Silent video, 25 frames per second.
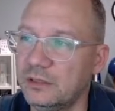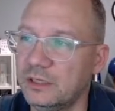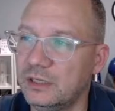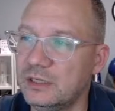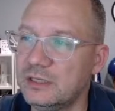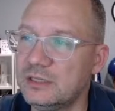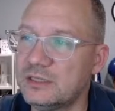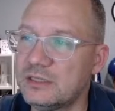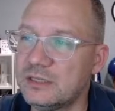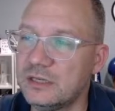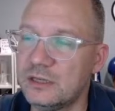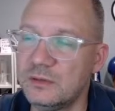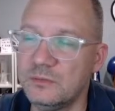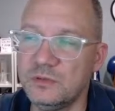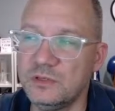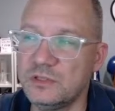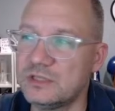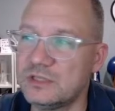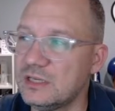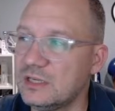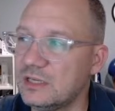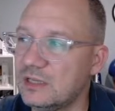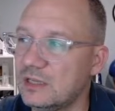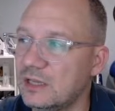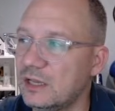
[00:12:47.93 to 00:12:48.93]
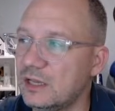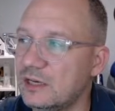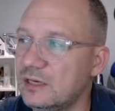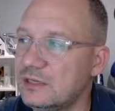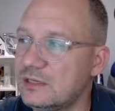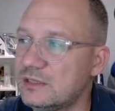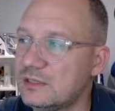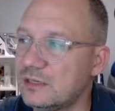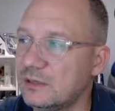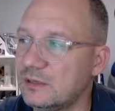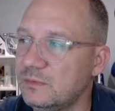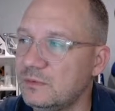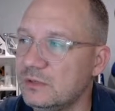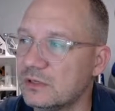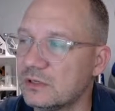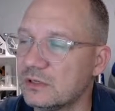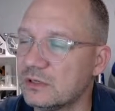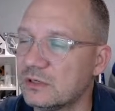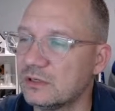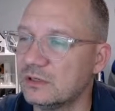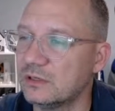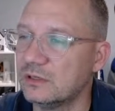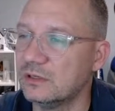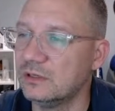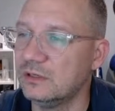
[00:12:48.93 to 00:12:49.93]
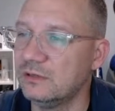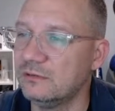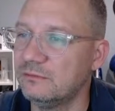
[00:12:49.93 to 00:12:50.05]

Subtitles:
Anytime you're